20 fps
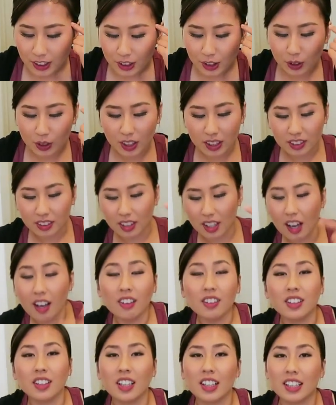So like
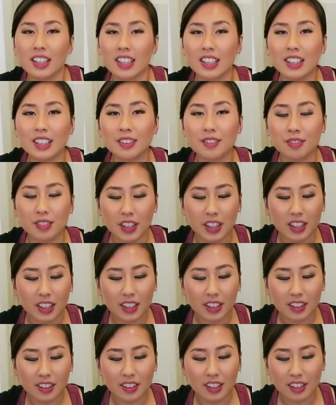now, like eating
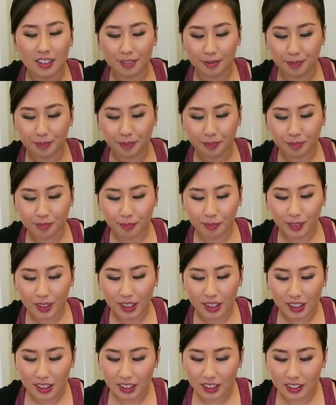vegan and
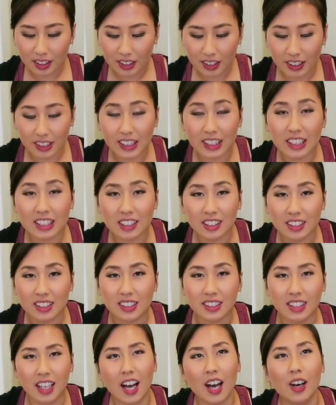eating
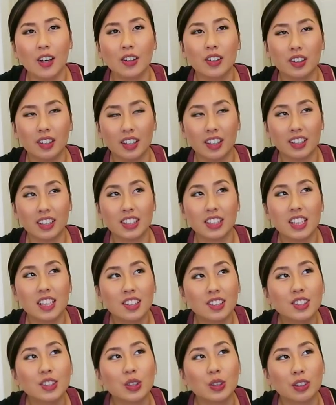this now, and it
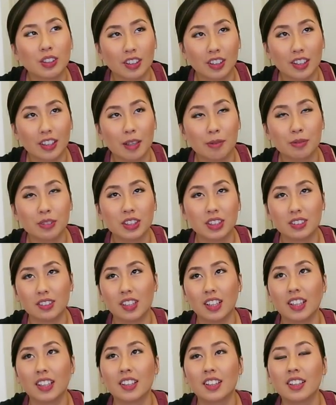tastes so good. I'm just
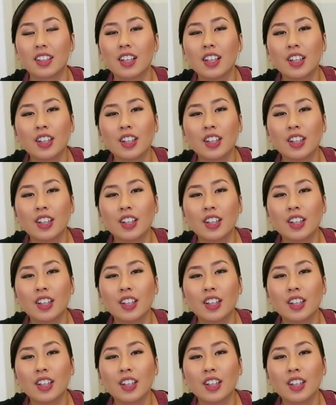like,